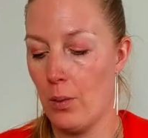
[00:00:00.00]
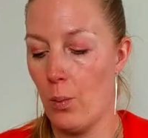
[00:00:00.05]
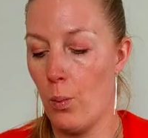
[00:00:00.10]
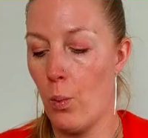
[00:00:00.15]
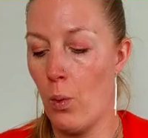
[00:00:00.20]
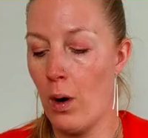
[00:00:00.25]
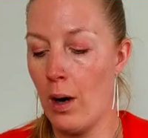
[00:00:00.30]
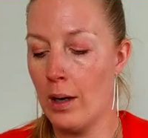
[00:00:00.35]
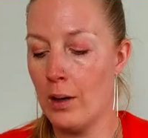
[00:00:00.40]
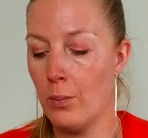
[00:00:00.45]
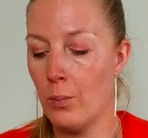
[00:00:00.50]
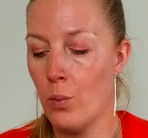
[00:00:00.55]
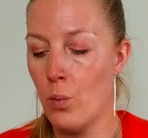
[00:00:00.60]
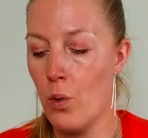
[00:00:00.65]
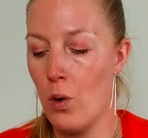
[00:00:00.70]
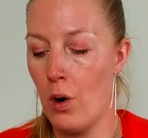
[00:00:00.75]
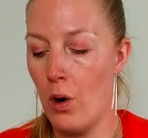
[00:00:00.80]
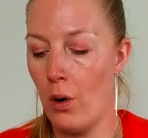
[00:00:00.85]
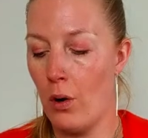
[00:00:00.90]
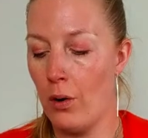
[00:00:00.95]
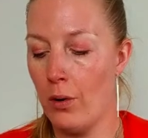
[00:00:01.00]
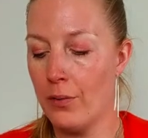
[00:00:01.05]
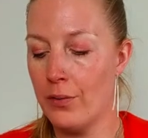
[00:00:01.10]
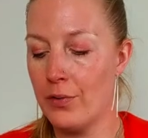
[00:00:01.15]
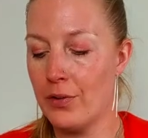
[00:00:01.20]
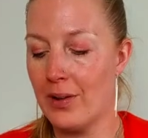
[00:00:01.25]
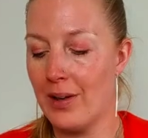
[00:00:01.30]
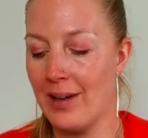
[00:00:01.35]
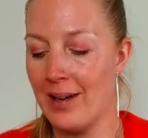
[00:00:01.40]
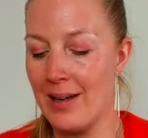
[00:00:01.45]
one who
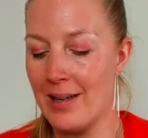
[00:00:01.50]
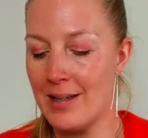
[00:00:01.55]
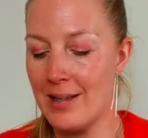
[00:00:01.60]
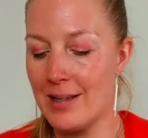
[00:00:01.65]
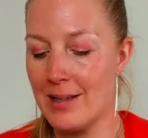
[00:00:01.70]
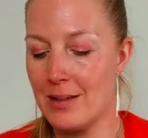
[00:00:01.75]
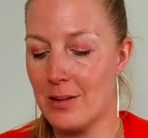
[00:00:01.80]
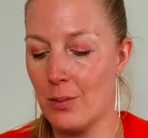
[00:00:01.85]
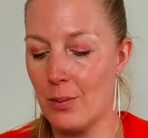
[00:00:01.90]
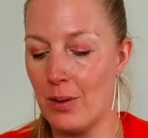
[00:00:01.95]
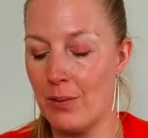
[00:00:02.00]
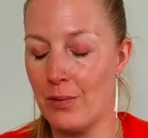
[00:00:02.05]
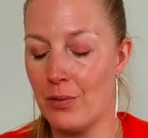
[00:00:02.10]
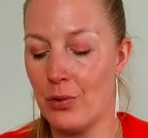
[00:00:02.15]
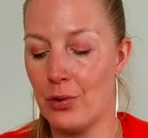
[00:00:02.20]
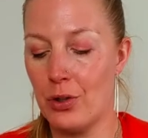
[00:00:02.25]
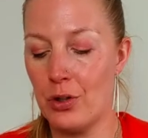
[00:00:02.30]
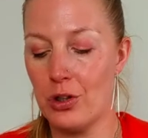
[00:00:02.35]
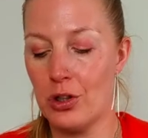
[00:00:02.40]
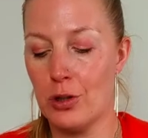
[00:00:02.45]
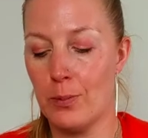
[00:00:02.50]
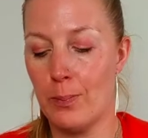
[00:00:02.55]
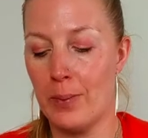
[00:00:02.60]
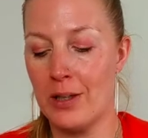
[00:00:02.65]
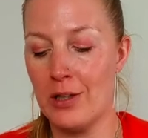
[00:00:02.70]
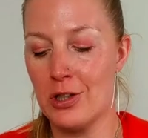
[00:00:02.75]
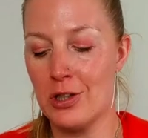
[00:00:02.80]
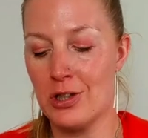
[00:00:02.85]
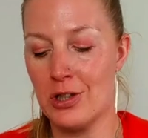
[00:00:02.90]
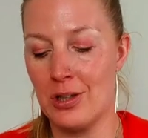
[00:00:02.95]
loves us with such
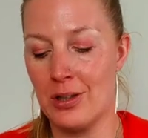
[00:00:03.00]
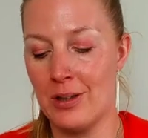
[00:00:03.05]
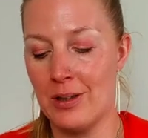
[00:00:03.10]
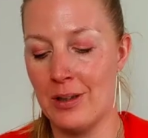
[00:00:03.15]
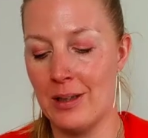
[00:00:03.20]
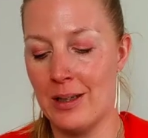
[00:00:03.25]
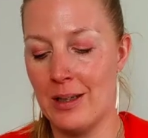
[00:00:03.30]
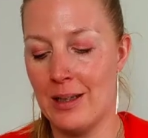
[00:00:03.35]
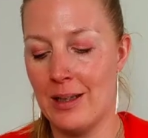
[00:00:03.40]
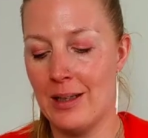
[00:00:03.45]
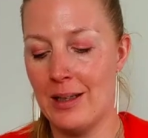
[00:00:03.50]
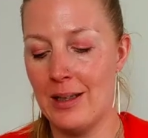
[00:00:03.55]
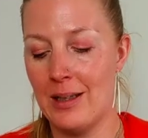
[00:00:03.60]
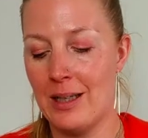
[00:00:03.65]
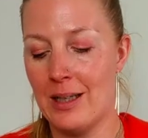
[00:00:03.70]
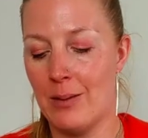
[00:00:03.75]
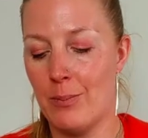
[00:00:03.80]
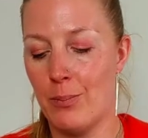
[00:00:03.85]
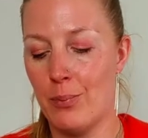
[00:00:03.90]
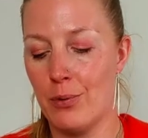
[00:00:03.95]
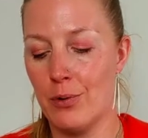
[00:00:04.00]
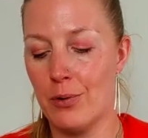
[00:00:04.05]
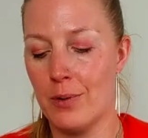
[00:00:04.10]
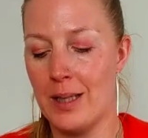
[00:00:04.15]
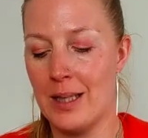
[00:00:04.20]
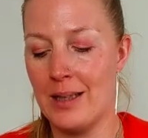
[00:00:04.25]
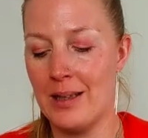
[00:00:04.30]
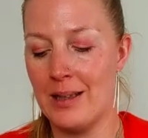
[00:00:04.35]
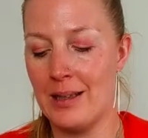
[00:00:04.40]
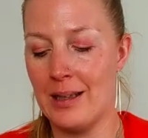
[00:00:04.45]
passion and
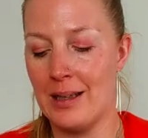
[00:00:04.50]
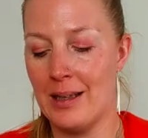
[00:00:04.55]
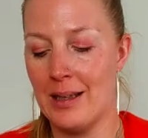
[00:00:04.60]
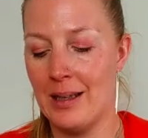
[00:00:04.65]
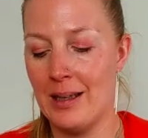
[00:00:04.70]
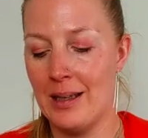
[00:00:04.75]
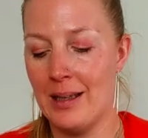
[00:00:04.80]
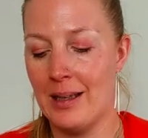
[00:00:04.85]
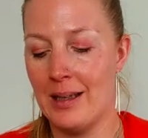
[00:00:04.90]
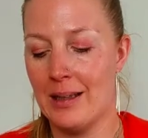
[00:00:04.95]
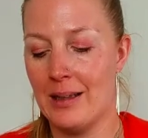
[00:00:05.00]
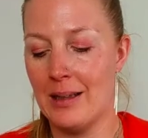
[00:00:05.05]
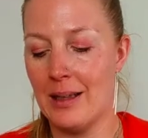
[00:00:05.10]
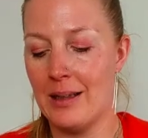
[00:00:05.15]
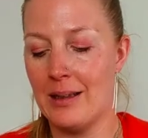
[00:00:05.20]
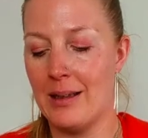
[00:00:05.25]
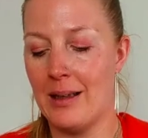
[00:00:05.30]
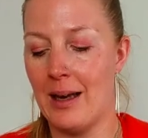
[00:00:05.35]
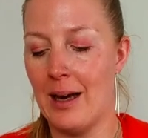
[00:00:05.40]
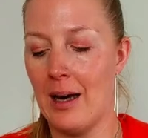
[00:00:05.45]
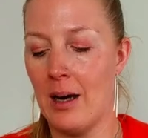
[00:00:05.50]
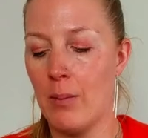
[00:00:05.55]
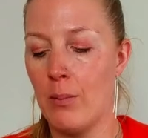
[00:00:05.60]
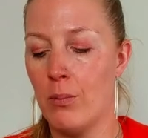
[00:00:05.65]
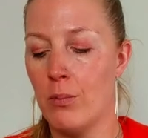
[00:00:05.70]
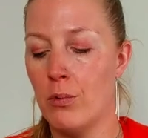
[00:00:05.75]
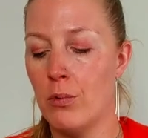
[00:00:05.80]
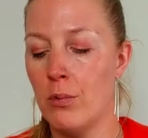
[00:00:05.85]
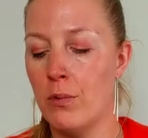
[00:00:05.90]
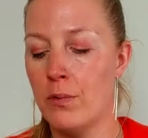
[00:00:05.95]
purity that they are
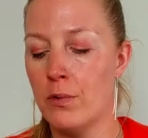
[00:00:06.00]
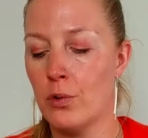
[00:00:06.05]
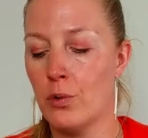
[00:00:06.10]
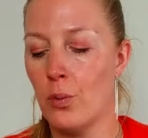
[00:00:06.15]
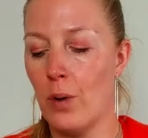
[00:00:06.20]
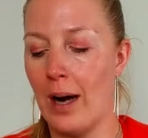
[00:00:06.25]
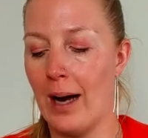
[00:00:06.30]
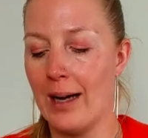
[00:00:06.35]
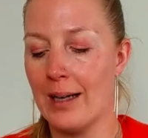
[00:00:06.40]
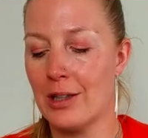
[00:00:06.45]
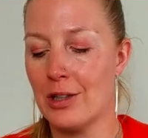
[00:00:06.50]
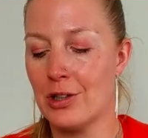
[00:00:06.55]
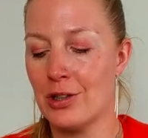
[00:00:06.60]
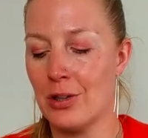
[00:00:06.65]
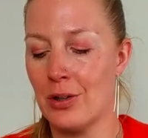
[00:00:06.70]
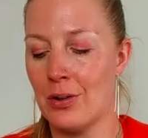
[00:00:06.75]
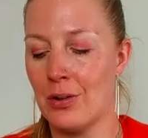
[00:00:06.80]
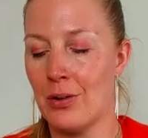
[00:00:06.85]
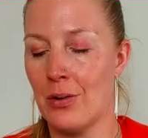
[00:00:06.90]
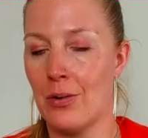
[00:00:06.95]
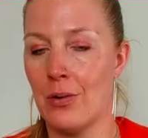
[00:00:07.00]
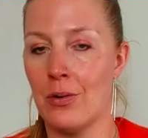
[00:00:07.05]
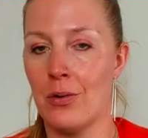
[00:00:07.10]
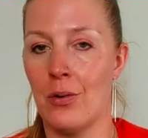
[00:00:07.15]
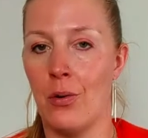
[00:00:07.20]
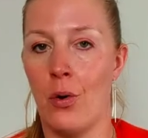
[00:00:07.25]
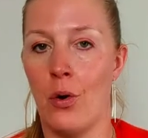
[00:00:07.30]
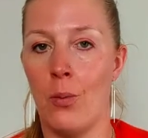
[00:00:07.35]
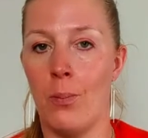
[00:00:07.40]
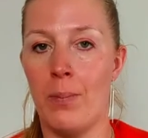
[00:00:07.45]
moved to action
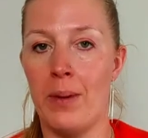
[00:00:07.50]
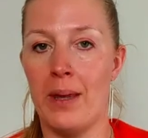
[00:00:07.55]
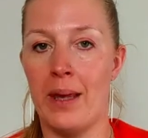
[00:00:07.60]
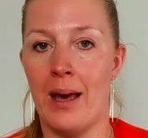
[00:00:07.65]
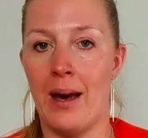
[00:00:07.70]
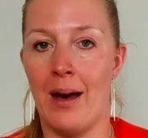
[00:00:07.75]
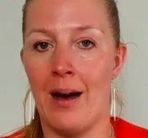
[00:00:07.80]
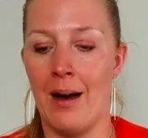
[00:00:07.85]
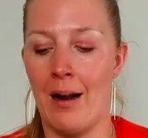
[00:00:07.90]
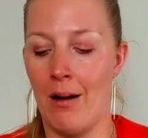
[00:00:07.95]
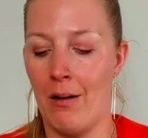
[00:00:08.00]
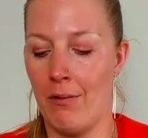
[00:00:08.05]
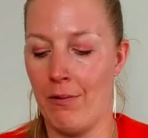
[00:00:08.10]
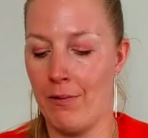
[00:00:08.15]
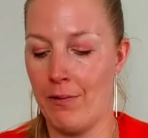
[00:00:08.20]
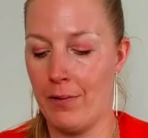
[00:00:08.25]
on our behalf.